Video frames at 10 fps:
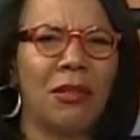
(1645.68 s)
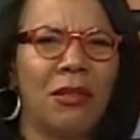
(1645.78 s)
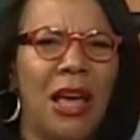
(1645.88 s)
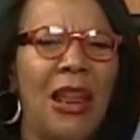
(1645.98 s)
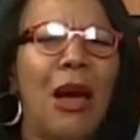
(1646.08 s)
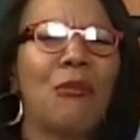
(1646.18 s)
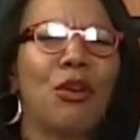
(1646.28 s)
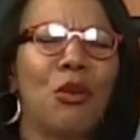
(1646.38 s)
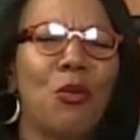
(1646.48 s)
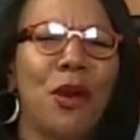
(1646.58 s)
And I'm
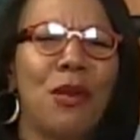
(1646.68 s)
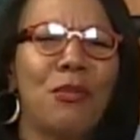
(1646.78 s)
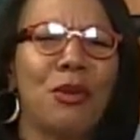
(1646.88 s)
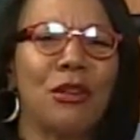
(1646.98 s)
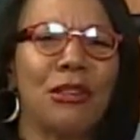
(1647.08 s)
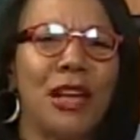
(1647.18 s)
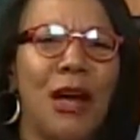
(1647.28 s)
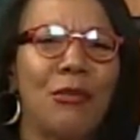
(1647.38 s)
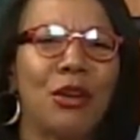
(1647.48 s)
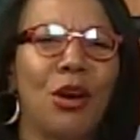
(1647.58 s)
going to win because
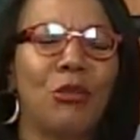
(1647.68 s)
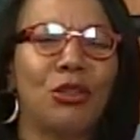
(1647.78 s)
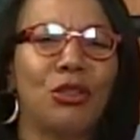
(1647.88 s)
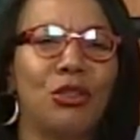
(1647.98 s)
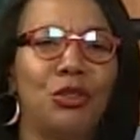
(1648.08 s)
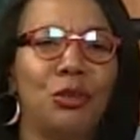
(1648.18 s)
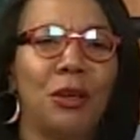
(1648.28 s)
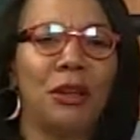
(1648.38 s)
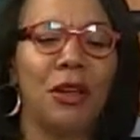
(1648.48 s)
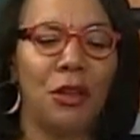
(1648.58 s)
I'm going to do
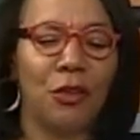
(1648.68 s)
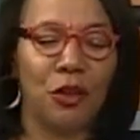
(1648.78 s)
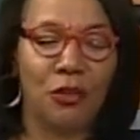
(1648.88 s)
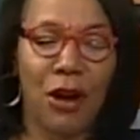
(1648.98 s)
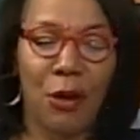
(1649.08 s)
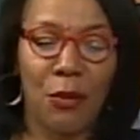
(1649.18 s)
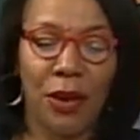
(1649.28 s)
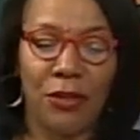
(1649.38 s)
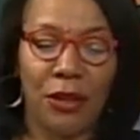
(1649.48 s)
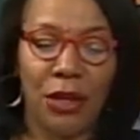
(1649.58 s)
it the correct way,
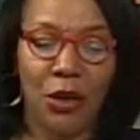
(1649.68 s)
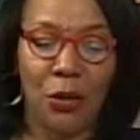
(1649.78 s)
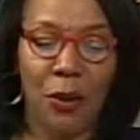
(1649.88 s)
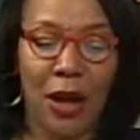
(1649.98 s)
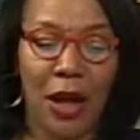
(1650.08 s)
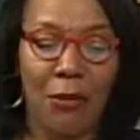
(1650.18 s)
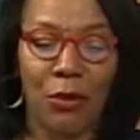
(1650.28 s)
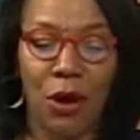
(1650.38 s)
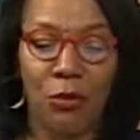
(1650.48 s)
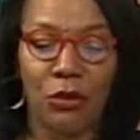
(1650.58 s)
the legal way. I'm
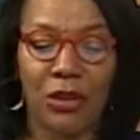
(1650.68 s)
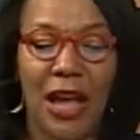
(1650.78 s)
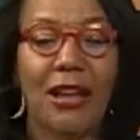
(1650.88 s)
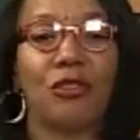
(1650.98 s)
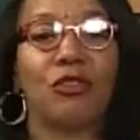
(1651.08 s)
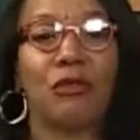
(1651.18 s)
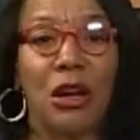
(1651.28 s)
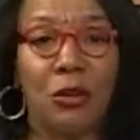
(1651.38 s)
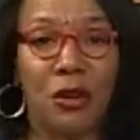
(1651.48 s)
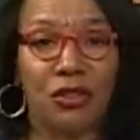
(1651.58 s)
going to ask the right
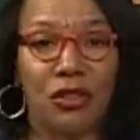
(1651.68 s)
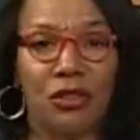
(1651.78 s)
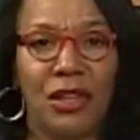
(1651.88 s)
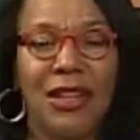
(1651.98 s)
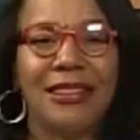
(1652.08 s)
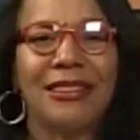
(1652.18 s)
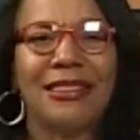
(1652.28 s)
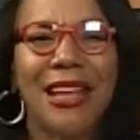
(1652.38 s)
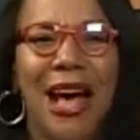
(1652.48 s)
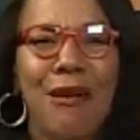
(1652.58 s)
questions.
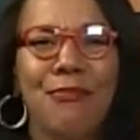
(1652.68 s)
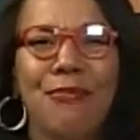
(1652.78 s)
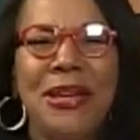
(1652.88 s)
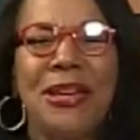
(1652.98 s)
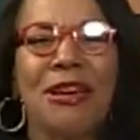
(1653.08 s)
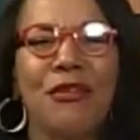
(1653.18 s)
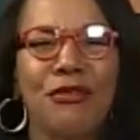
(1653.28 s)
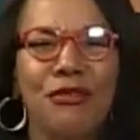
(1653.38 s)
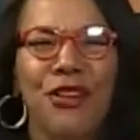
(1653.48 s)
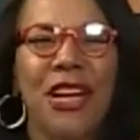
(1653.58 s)
Stop being
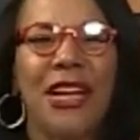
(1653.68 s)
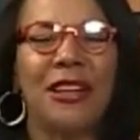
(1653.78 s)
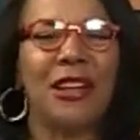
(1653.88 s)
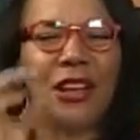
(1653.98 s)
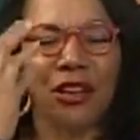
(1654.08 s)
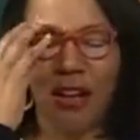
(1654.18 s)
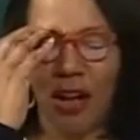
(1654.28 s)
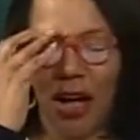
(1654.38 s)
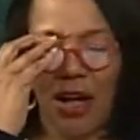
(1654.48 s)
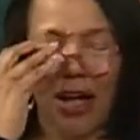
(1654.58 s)
afraid. You know,
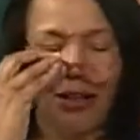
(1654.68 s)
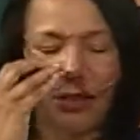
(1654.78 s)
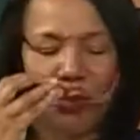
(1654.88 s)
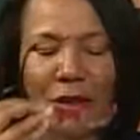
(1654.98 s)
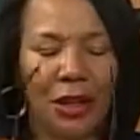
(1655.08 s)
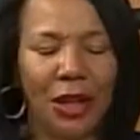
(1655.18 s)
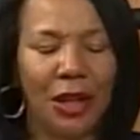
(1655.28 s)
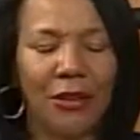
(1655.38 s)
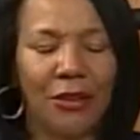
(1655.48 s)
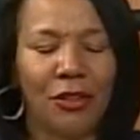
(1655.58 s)
I just want, and
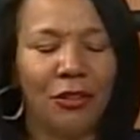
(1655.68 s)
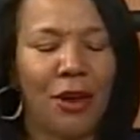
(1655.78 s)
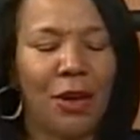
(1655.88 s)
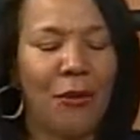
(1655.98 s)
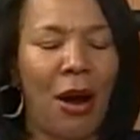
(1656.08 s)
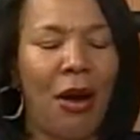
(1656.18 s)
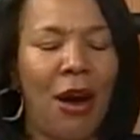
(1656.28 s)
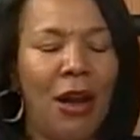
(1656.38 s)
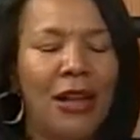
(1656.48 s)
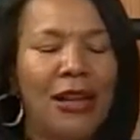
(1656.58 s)
this is right in my
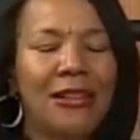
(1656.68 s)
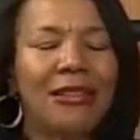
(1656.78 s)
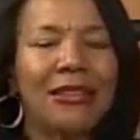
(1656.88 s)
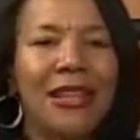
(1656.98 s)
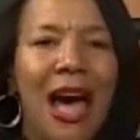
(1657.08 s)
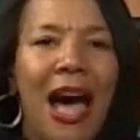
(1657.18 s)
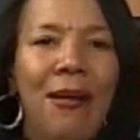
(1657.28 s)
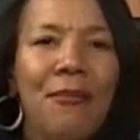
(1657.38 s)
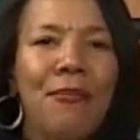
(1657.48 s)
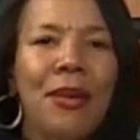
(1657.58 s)
heart,
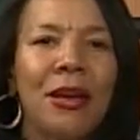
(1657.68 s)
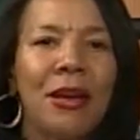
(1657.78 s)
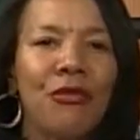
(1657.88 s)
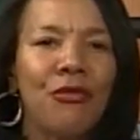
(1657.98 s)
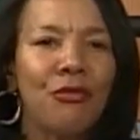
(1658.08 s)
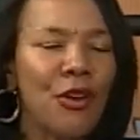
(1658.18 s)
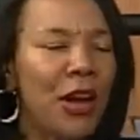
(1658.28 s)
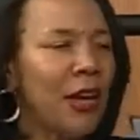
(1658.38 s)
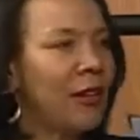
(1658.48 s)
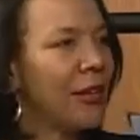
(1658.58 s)
stop being
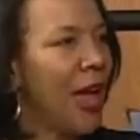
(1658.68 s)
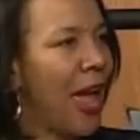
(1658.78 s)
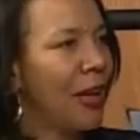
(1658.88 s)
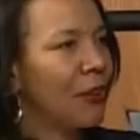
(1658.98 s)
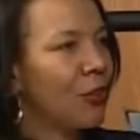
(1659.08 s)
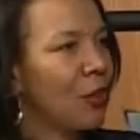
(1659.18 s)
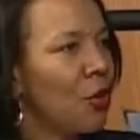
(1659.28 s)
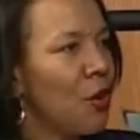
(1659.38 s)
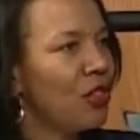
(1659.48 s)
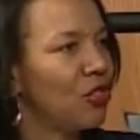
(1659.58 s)
afraid to ask the
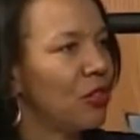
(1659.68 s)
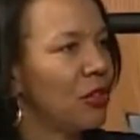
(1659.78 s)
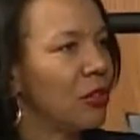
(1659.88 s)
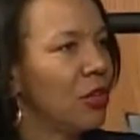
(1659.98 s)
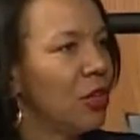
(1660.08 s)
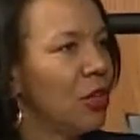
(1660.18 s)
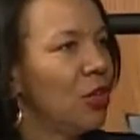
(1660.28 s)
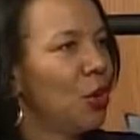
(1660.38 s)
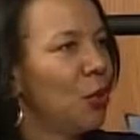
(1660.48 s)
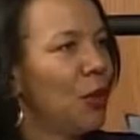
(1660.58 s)
questions. You
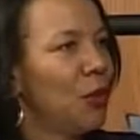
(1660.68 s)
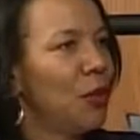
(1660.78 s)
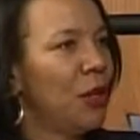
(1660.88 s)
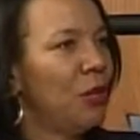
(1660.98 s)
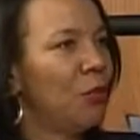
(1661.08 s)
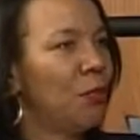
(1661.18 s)
know, we